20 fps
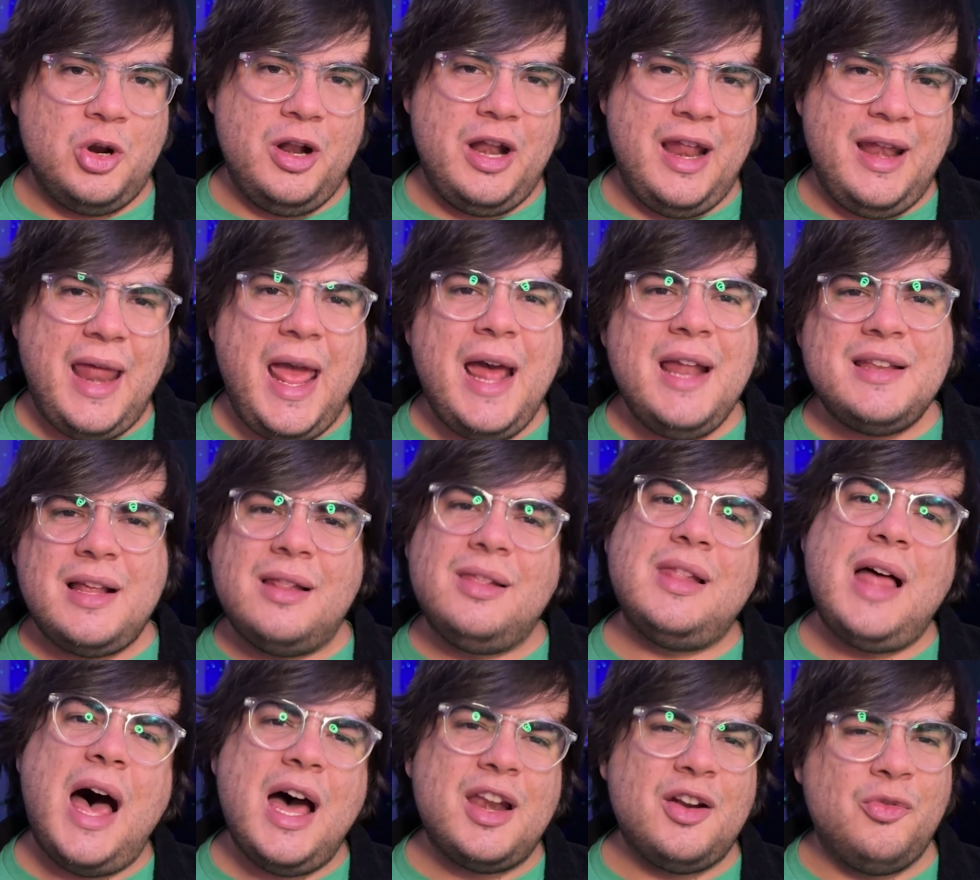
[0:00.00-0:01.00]
and it had a
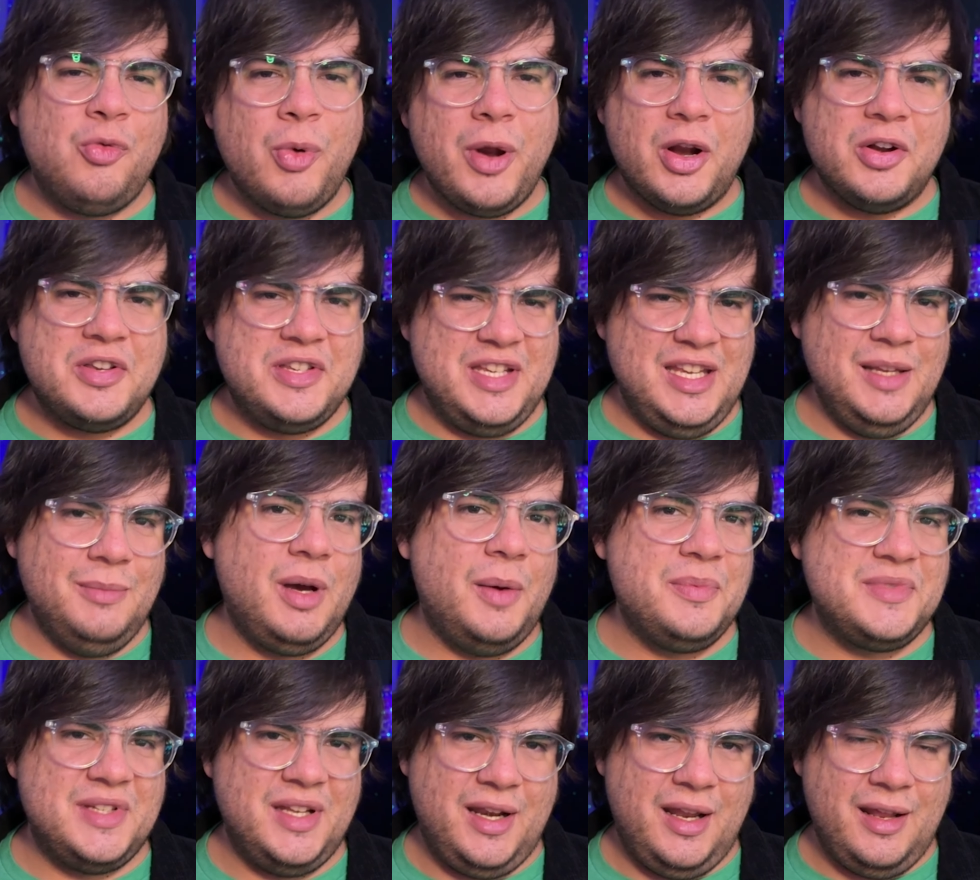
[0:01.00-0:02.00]
lot of weird team
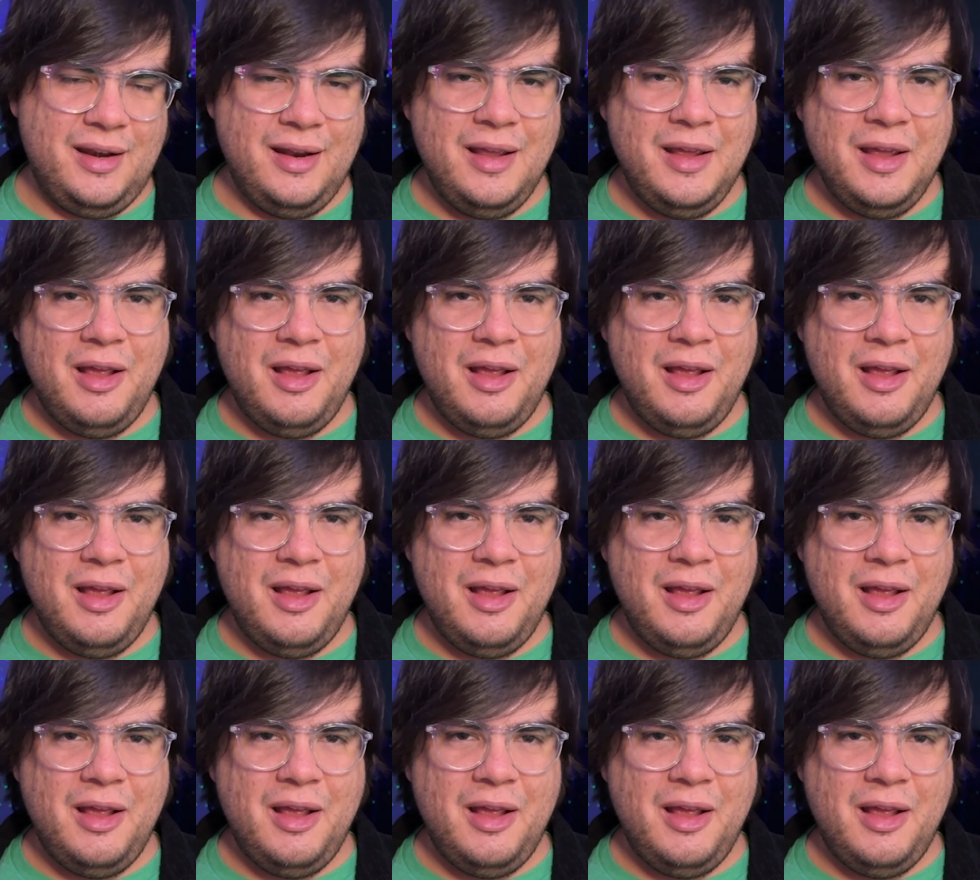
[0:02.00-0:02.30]
ups in it.